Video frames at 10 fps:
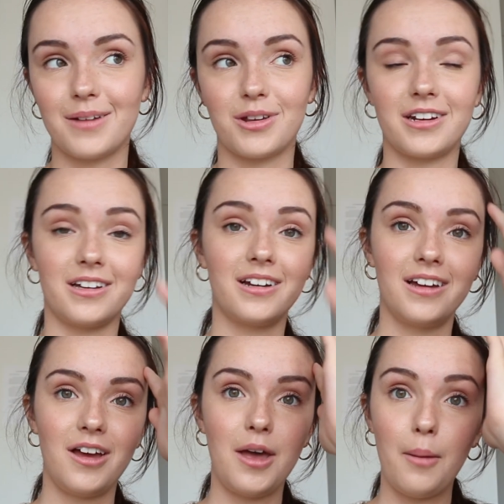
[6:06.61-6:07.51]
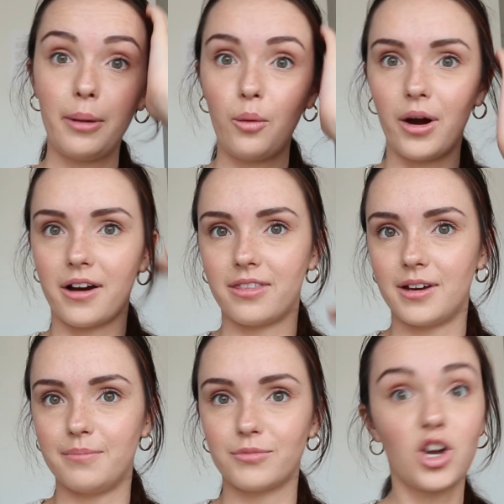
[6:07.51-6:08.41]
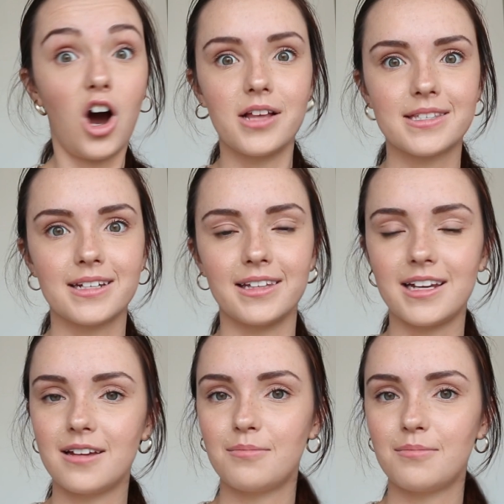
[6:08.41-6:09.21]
I'm gonna be wearing them constantly